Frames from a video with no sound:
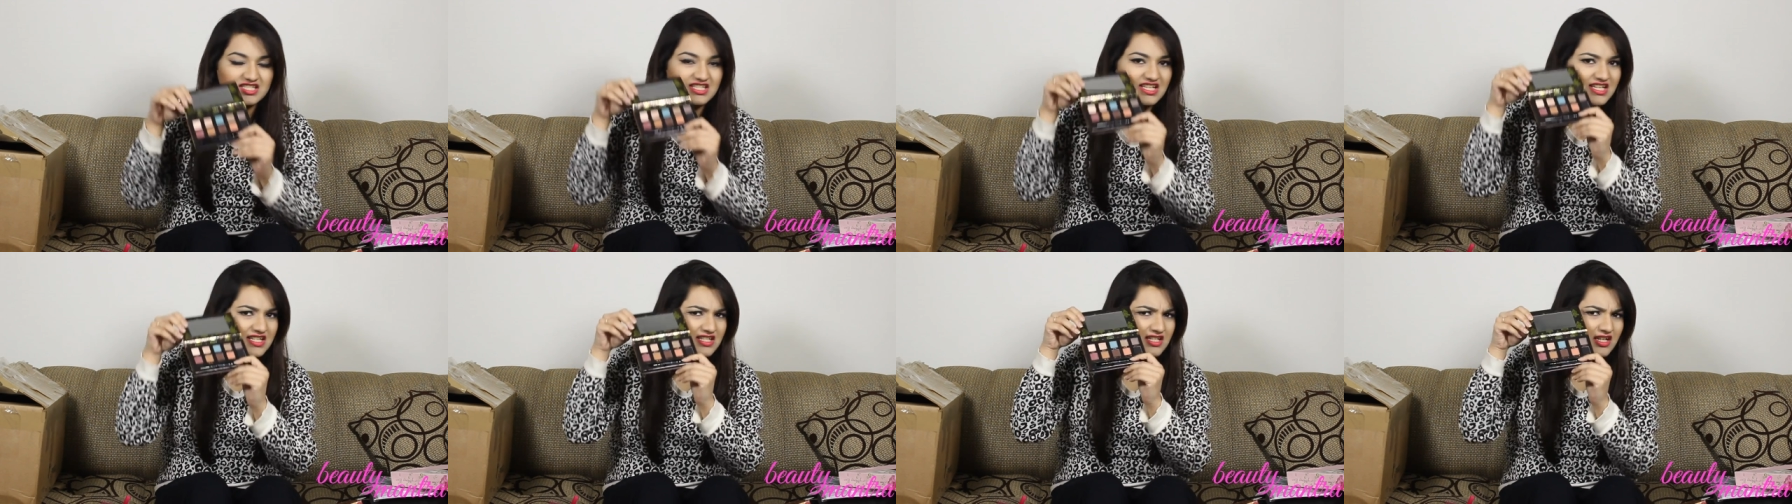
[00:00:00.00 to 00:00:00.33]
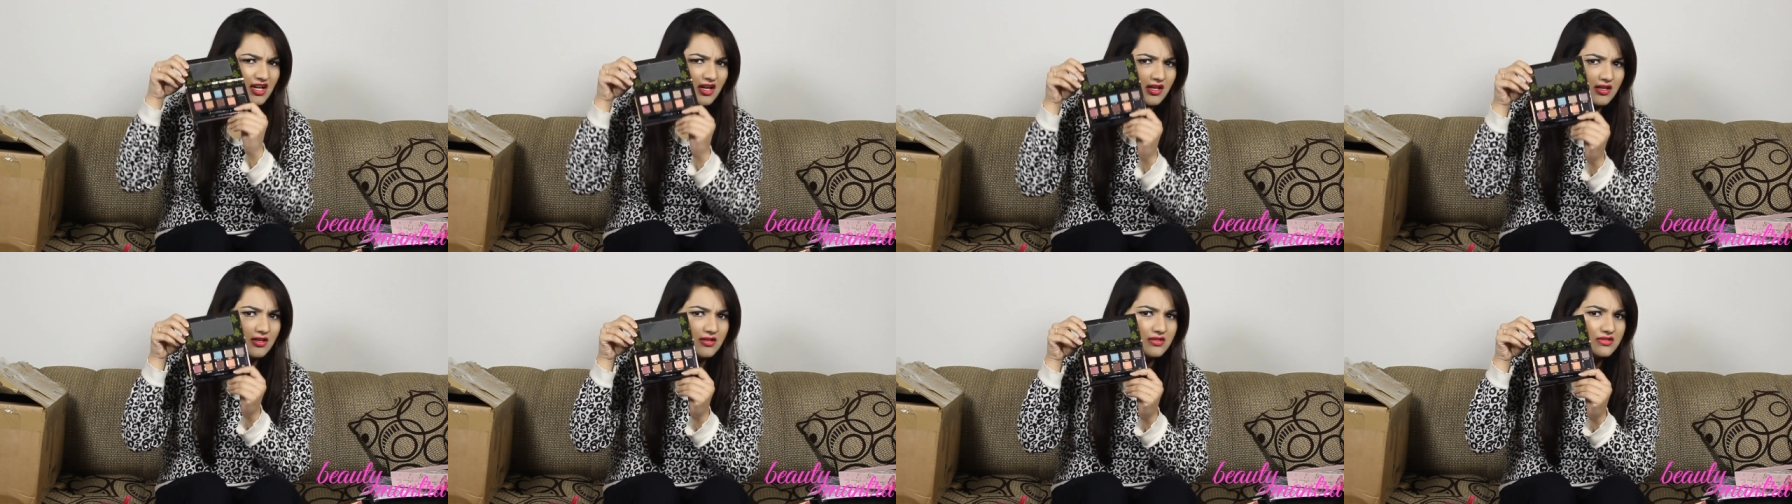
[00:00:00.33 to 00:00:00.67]
10
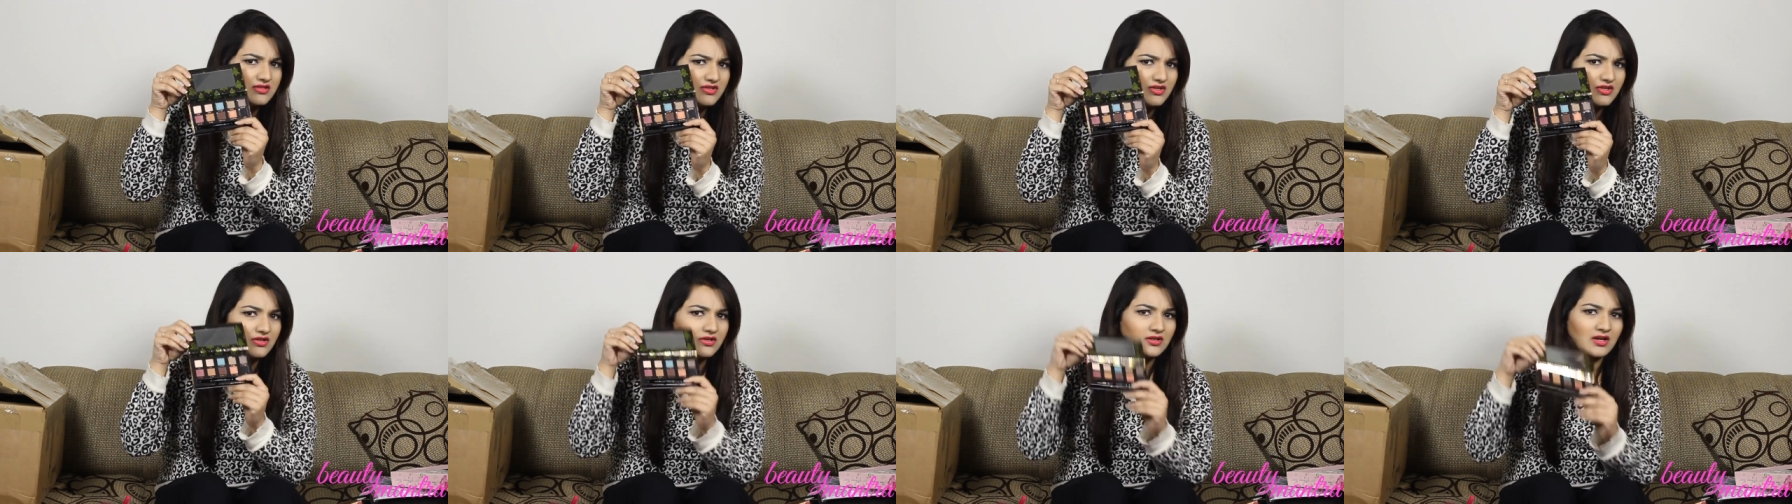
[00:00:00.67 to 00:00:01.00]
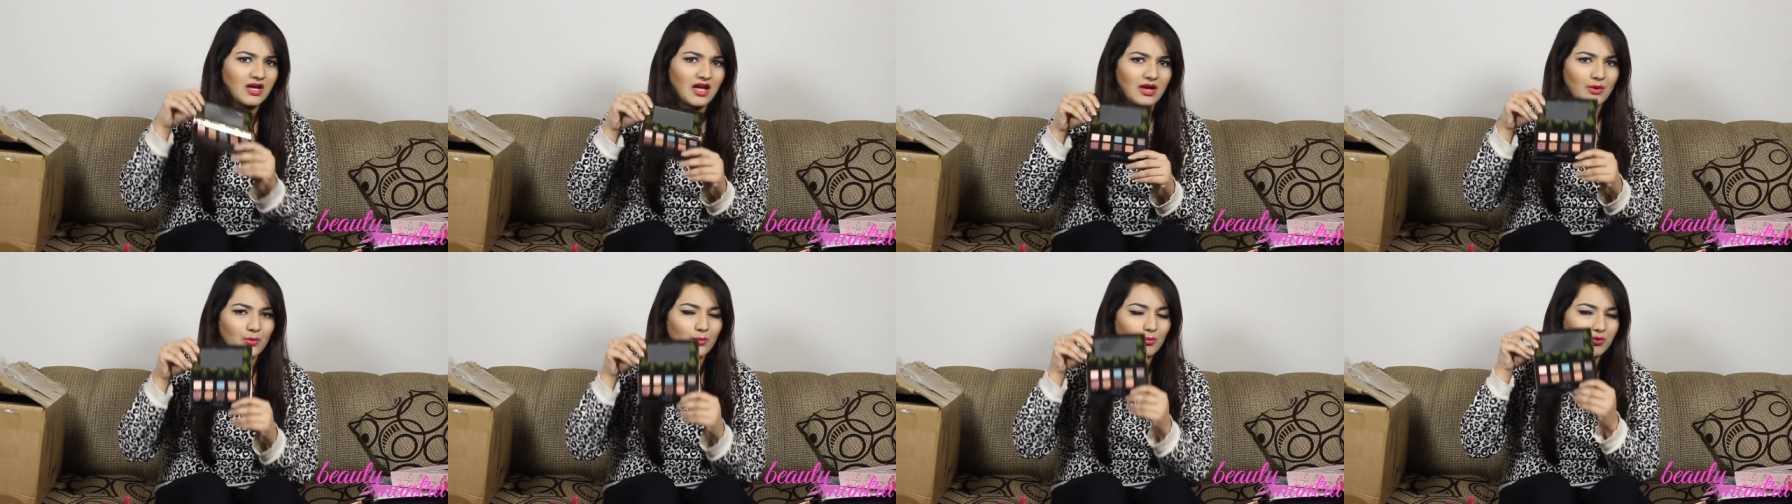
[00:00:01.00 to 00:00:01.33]
colors
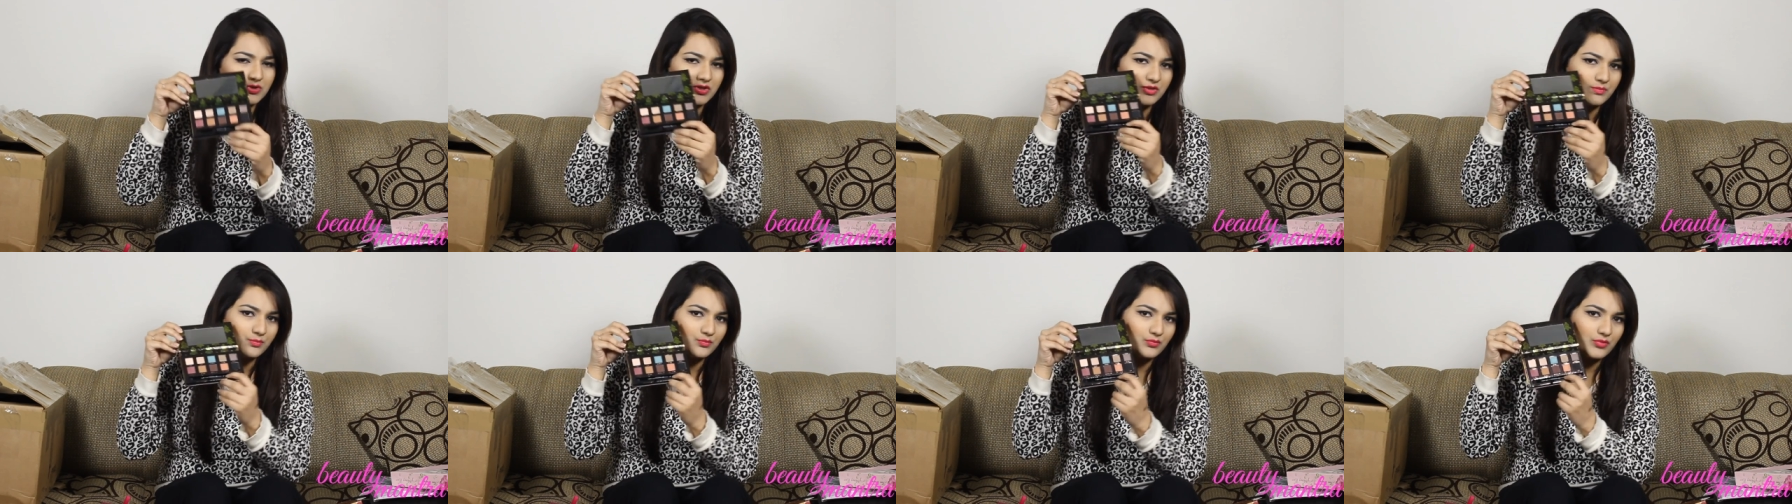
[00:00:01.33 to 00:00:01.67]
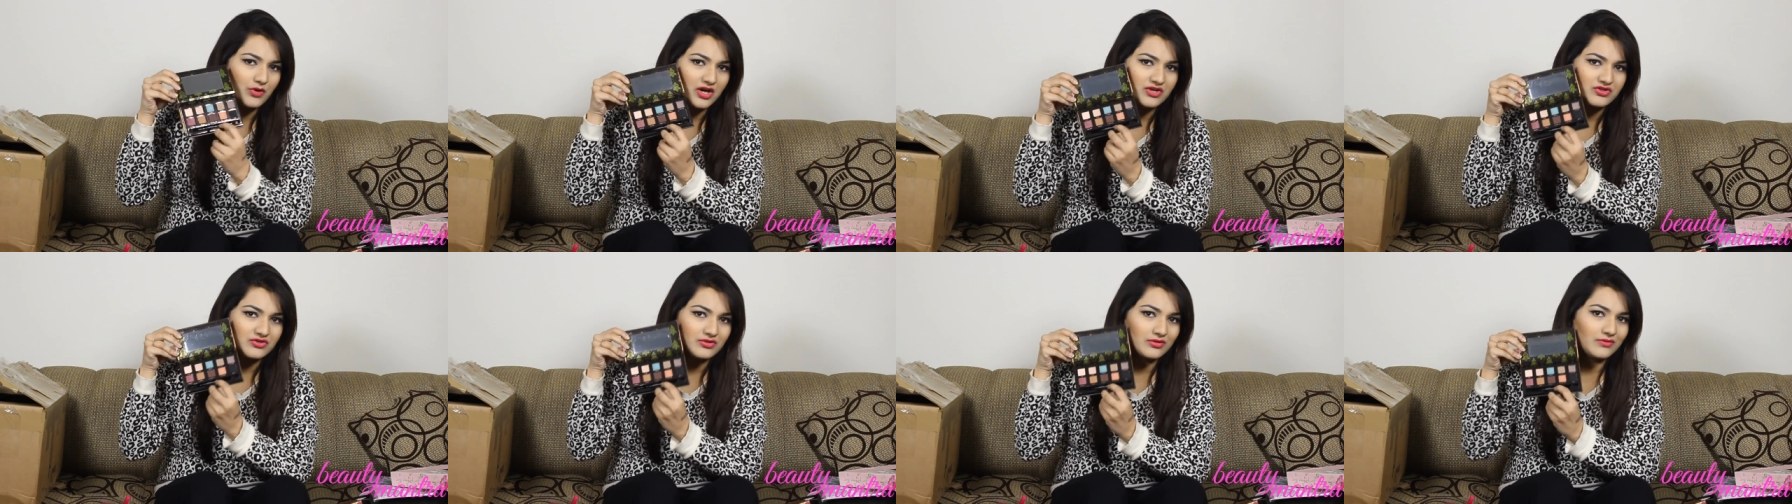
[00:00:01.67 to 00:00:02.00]
here with a
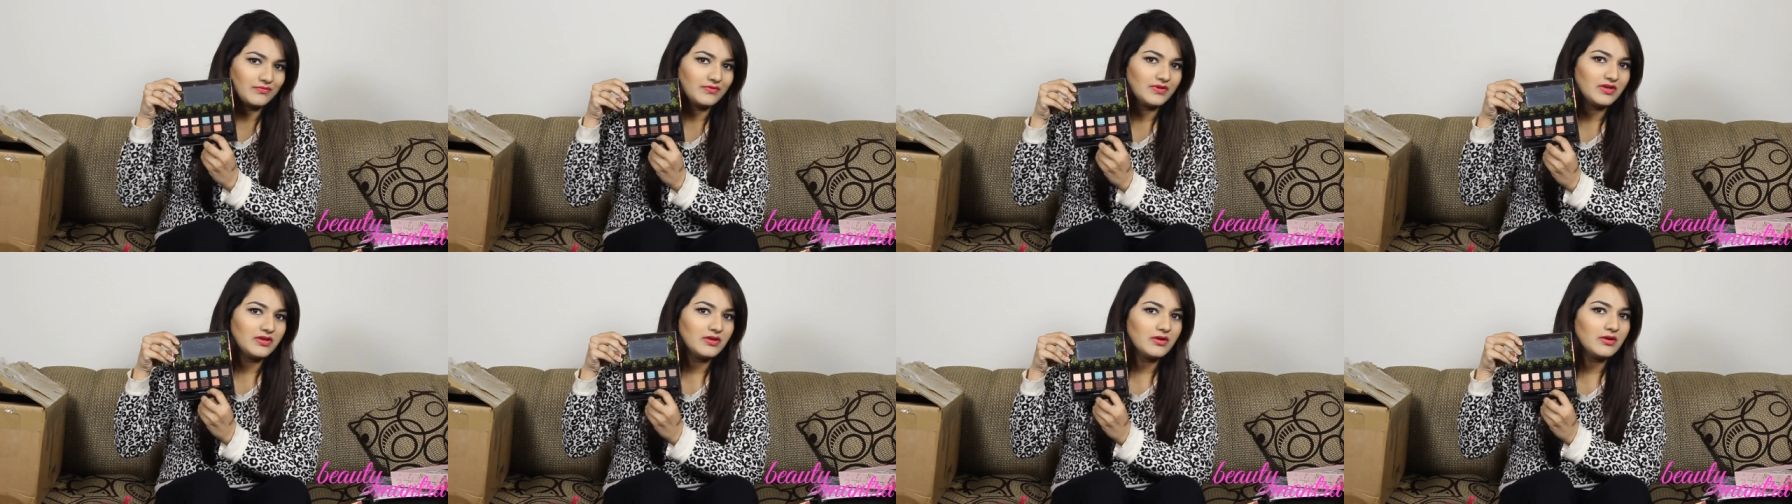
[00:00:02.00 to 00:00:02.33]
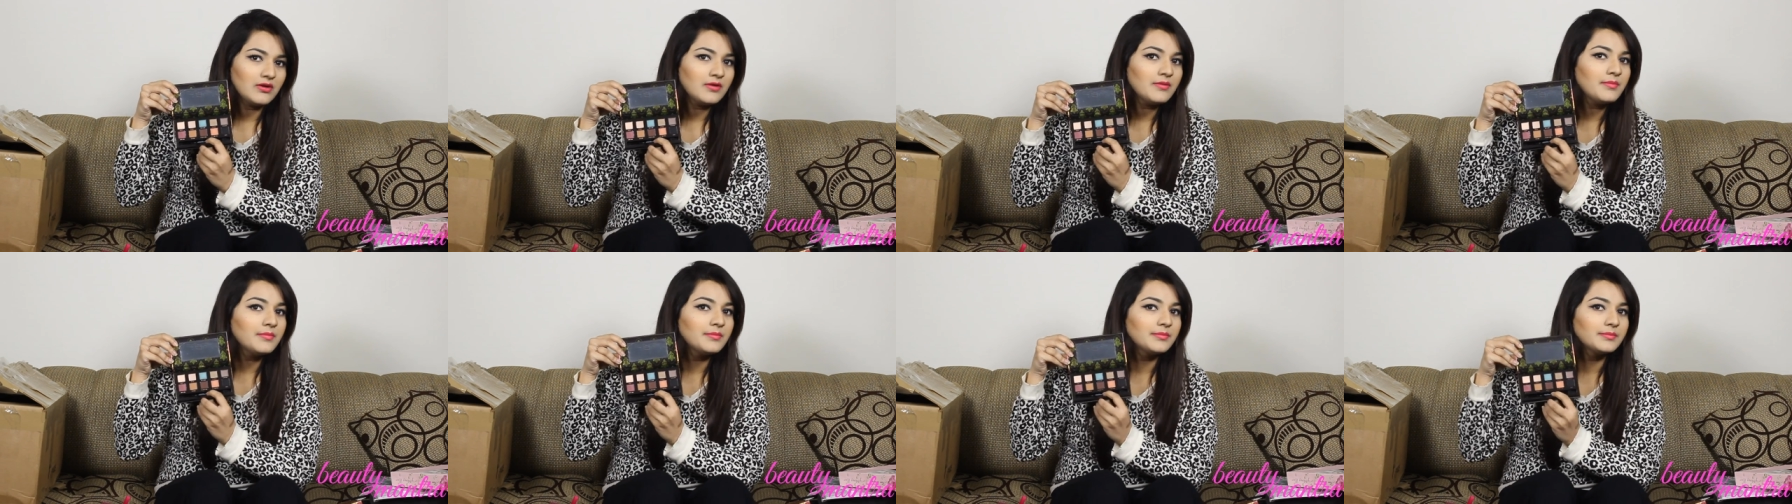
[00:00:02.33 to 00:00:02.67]
brush over
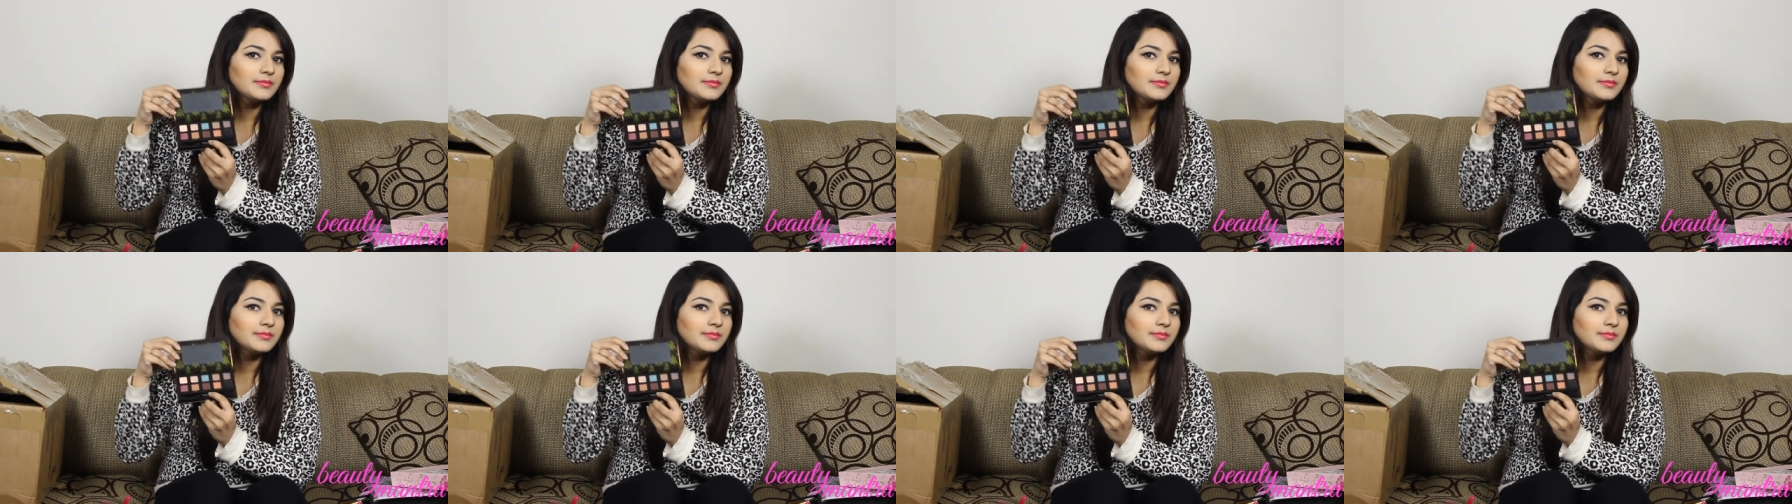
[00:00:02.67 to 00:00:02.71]
here.